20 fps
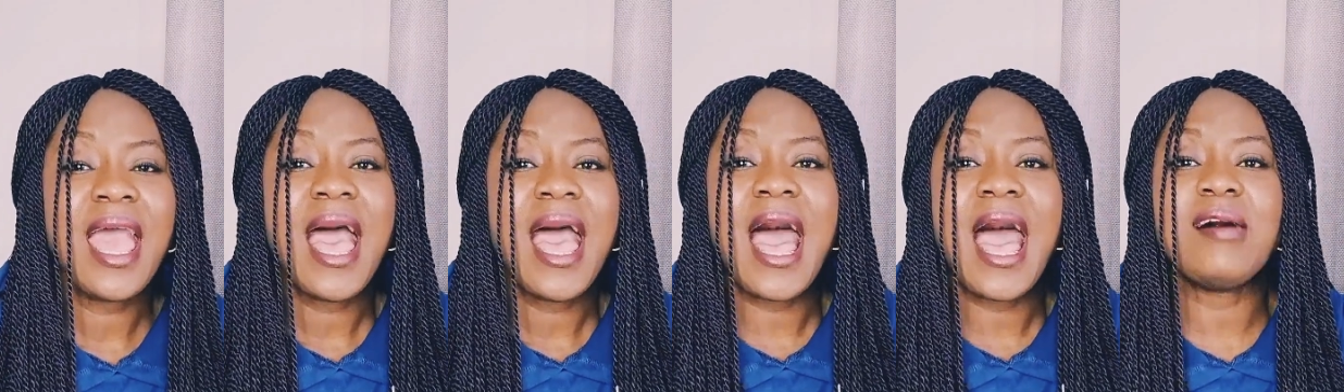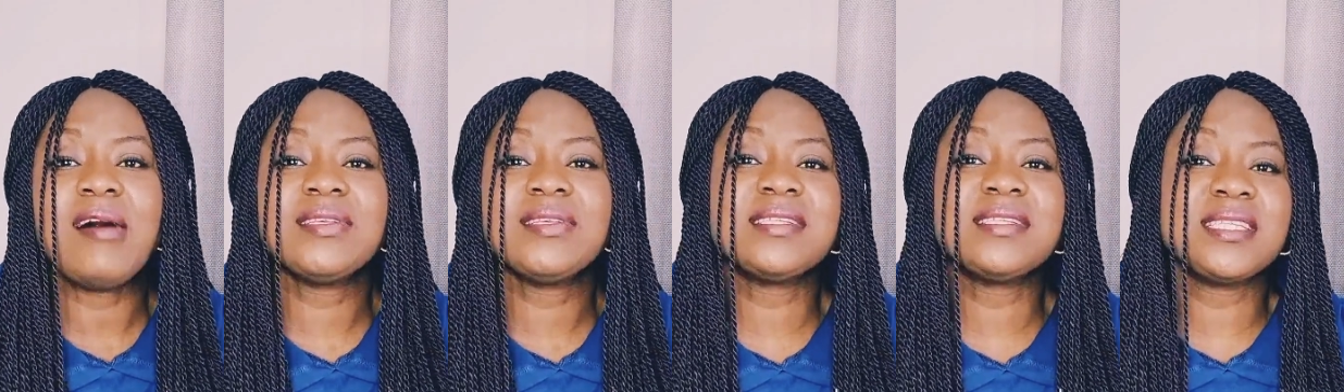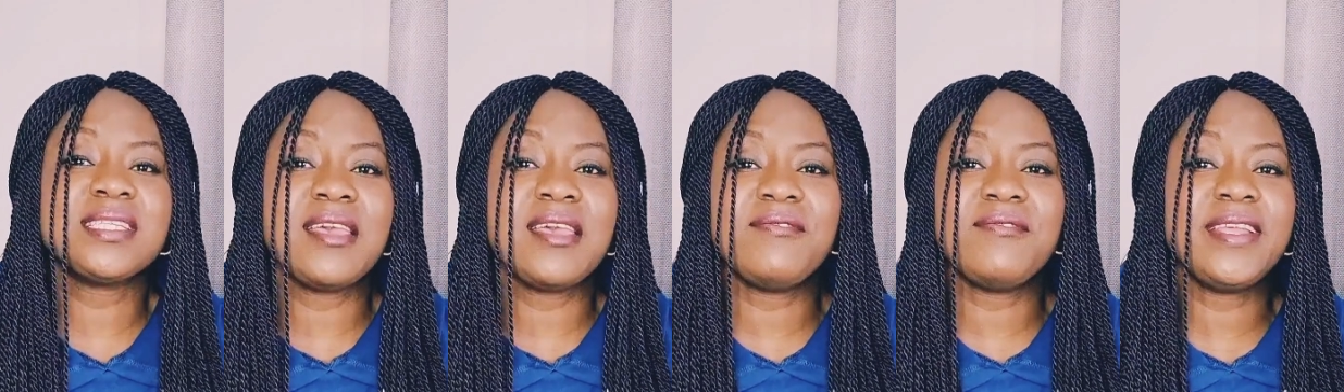how to
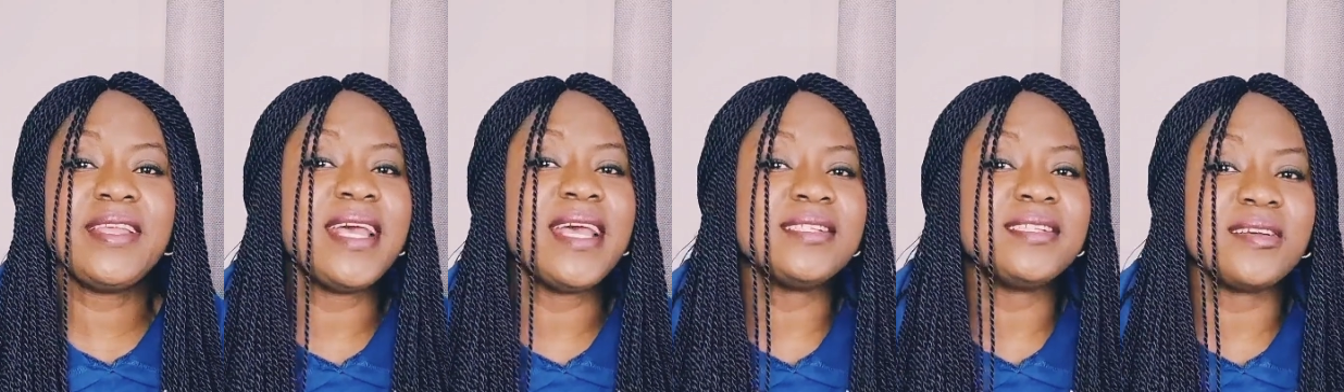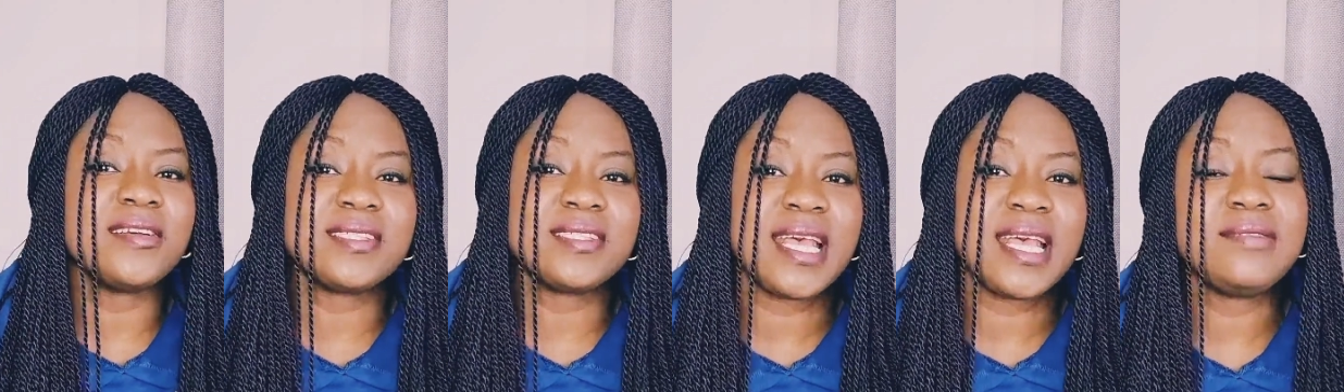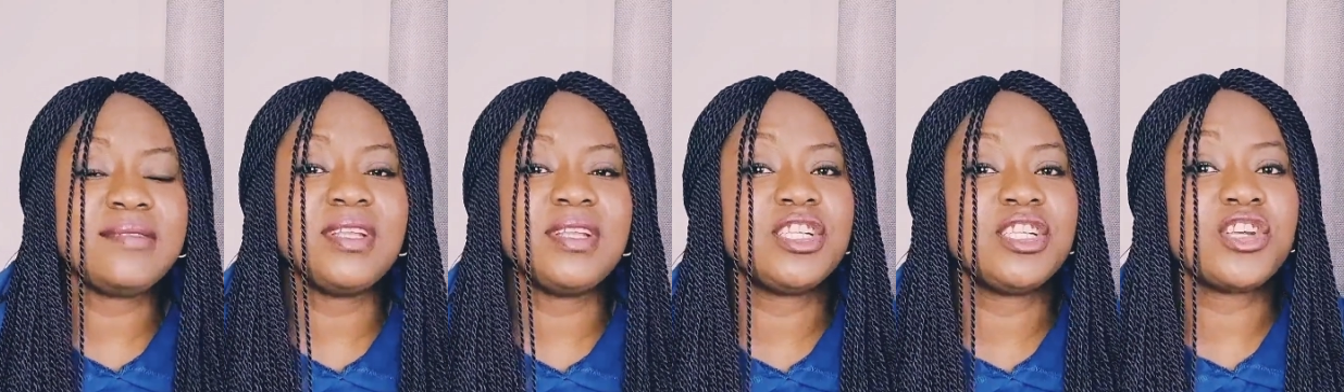safely and
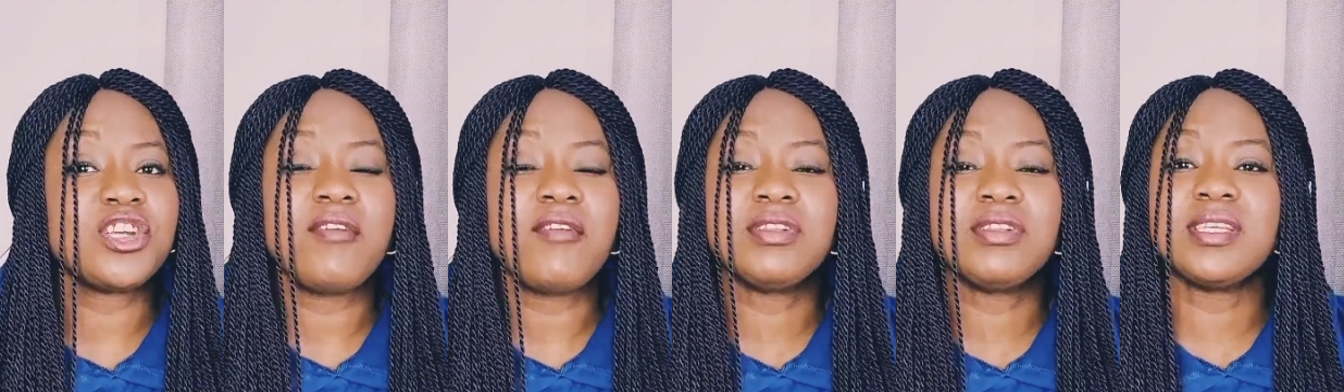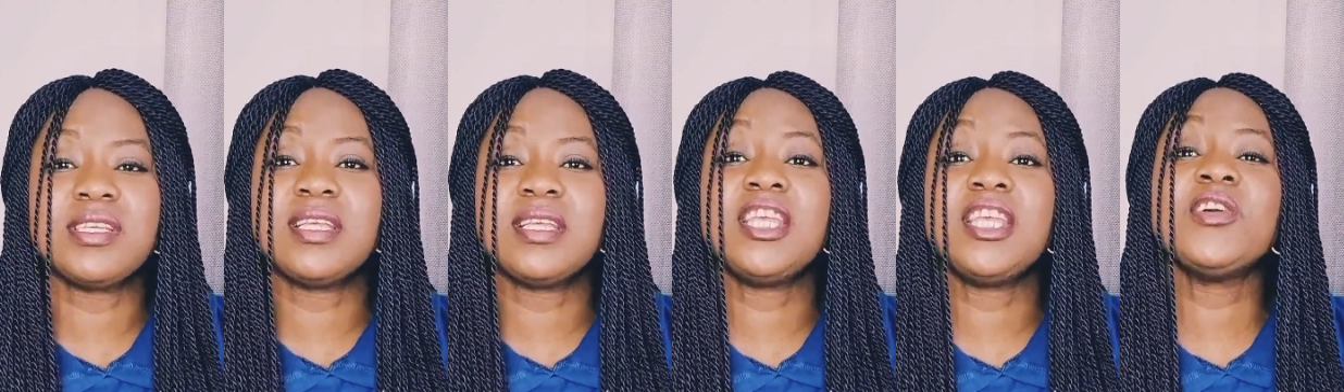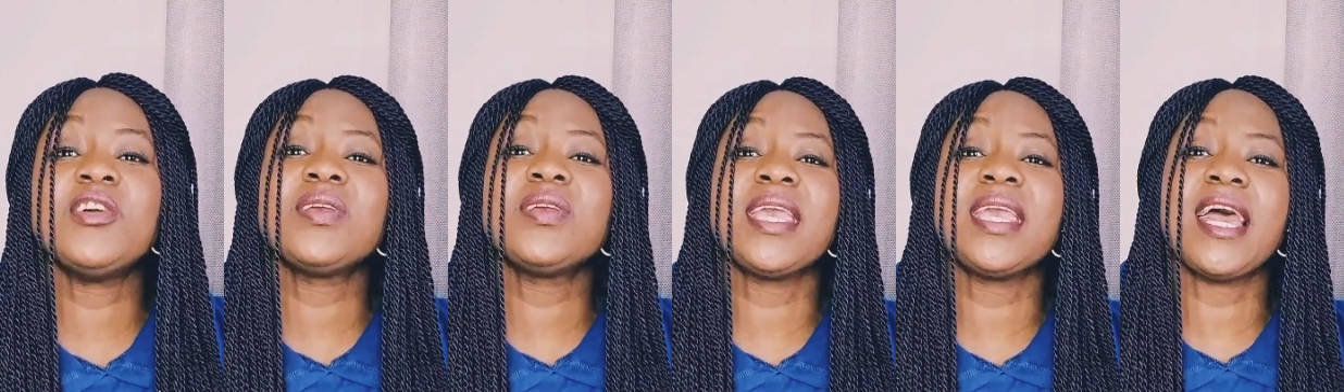successfully travel to the
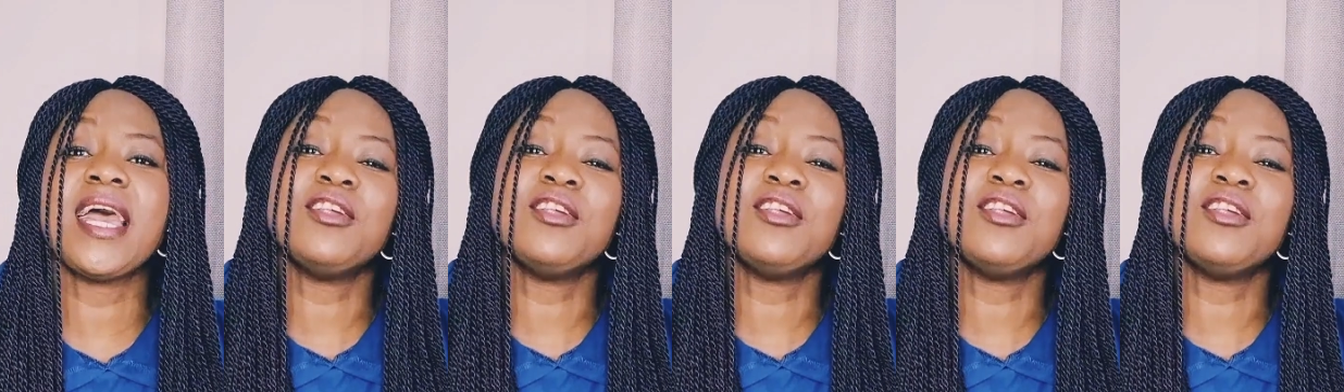UK,